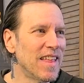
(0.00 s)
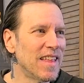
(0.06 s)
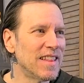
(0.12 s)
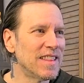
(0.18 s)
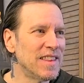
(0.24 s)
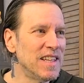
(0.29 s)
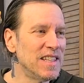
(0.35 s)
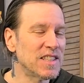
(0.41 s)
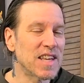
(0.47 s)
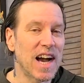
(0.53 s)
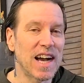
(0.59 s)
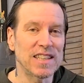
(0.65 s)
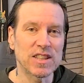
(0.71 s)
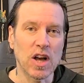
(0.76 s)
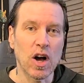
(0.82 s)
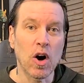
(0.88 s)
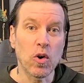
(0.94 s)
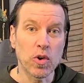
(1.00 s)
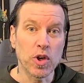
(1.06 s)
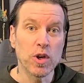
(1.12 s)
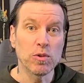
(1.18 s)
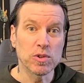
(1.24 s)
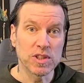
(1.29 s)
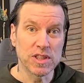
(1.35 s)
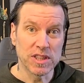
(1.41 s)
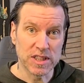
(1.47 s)
these guys all
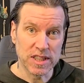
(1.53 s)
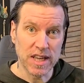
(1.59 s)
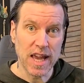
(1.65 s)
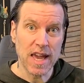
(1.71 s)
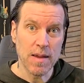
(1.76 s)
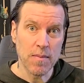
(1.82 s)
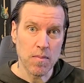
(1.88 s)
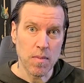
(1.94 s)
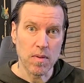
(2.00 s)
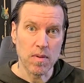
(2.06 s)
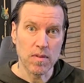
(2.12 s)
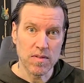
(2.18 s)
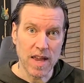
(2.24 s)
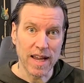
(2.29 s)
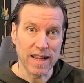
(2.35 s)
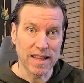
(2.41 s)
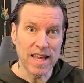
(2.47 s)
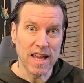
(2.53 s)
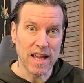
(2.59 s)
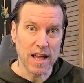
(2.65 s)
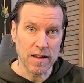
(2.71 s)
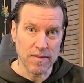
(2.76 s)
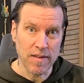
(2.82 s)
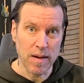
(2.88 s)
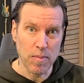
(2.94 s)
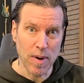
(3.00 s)
use the same technique
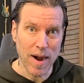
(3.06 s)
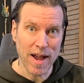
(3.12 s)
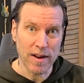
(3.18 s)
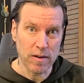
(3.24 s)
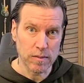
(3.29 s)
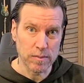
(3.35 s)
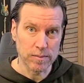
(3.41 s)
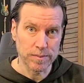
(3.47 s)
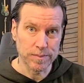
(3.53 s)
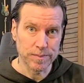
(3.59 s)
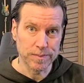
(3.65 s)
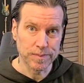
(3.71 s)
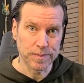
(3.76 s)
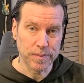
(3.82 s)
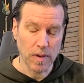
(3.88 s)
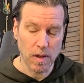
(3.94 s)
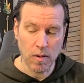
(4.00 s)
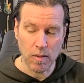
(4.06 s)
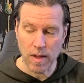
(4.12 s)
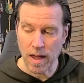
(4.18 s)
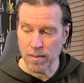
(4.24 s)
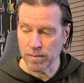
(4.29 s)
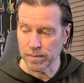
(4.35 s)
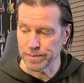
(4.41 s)
of vibrato, okay?